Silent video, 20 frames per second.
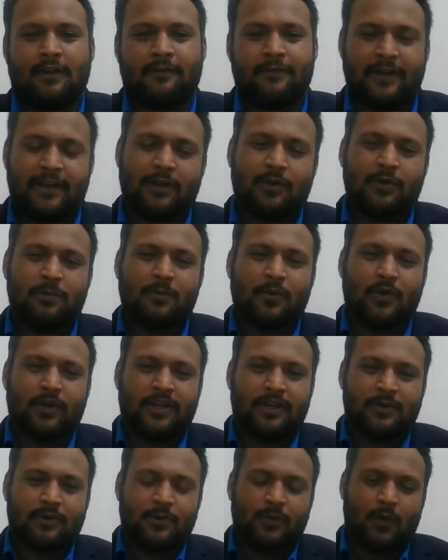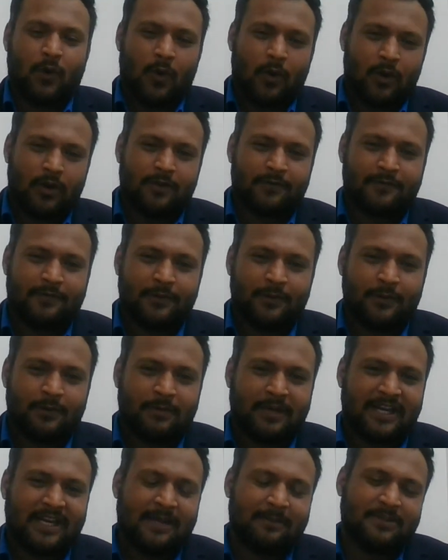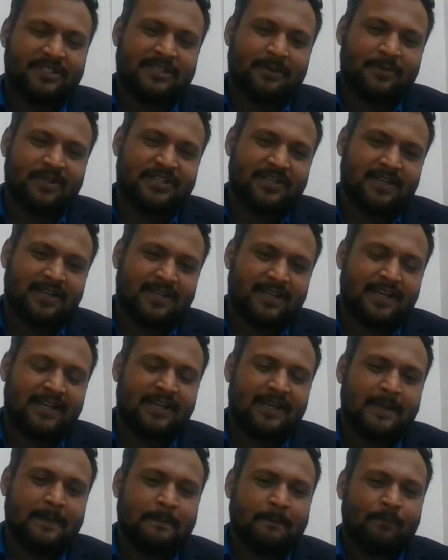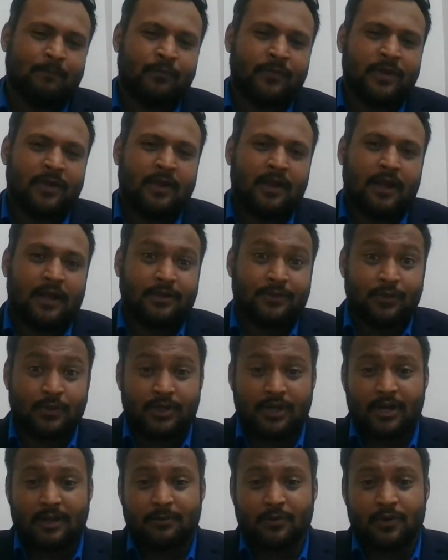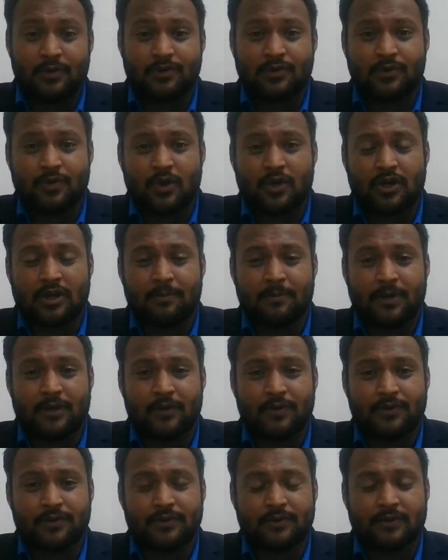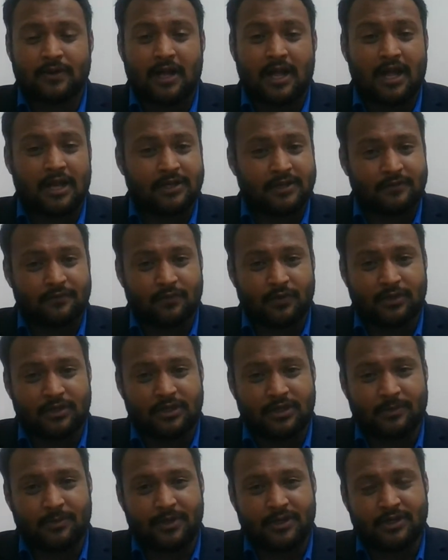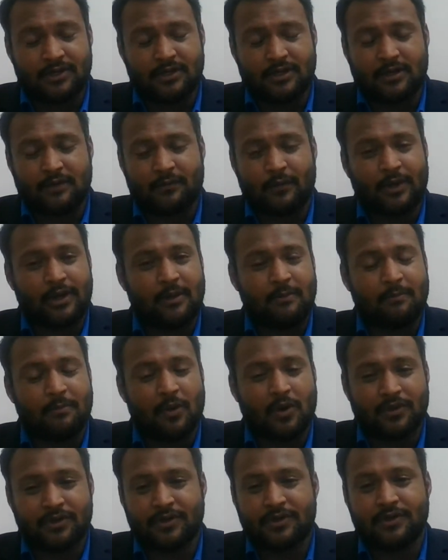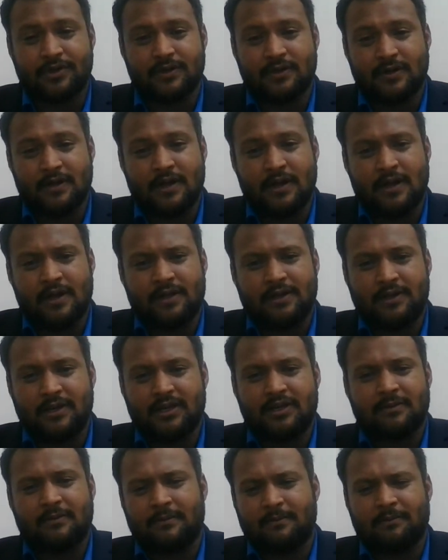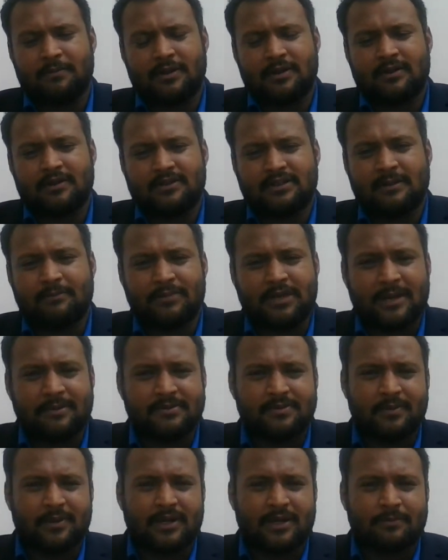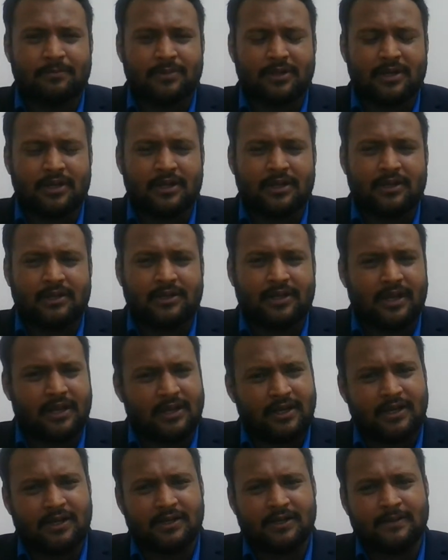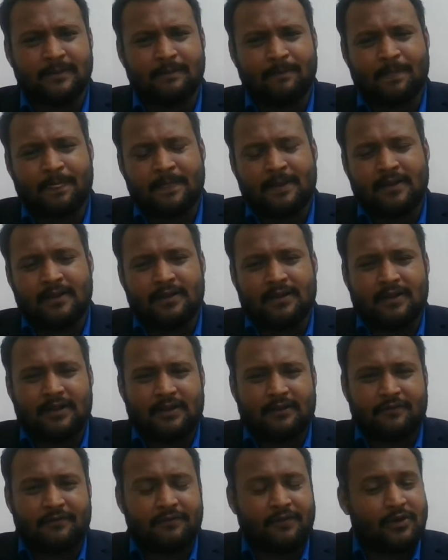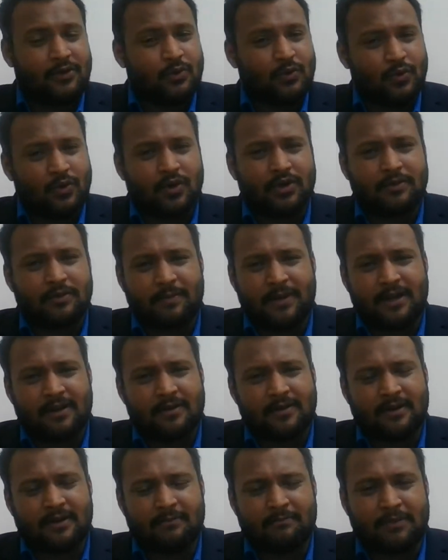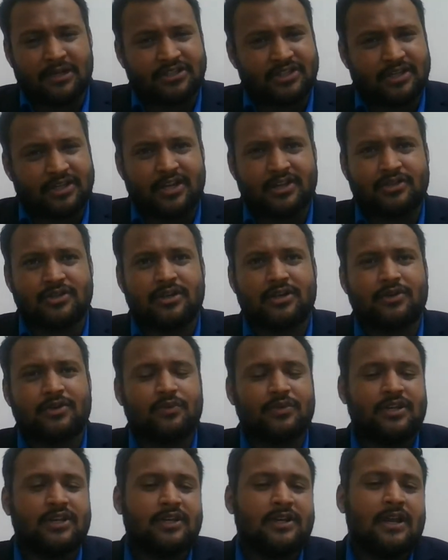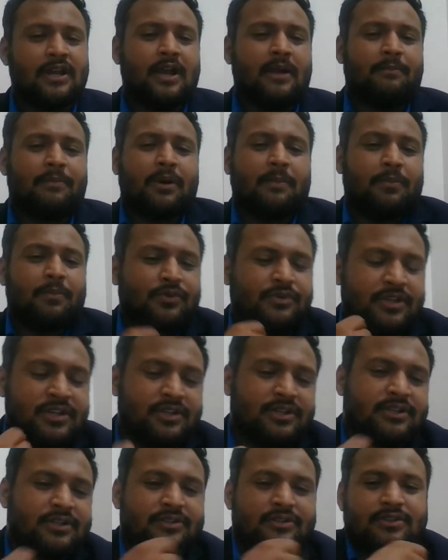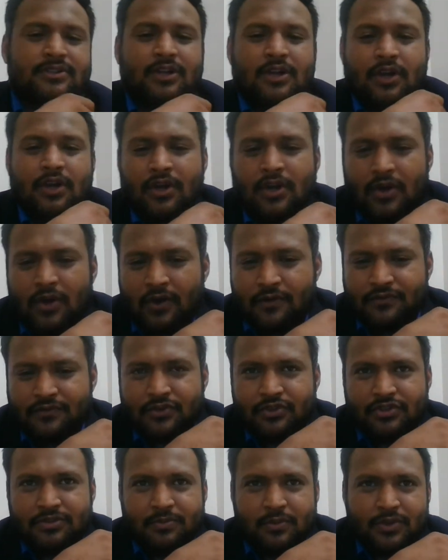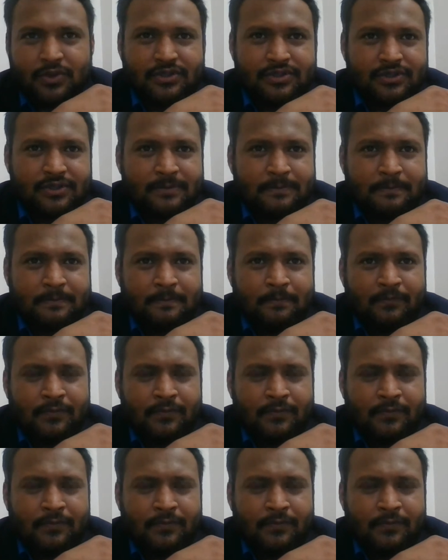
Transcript: A very good morning to all of you. My name is Abhishek Negi and today I'm going to talk about Hart and fuller debate, a very important yet sometimes become technical uh, if we do not pay much attention to the propositions of jurisprudence.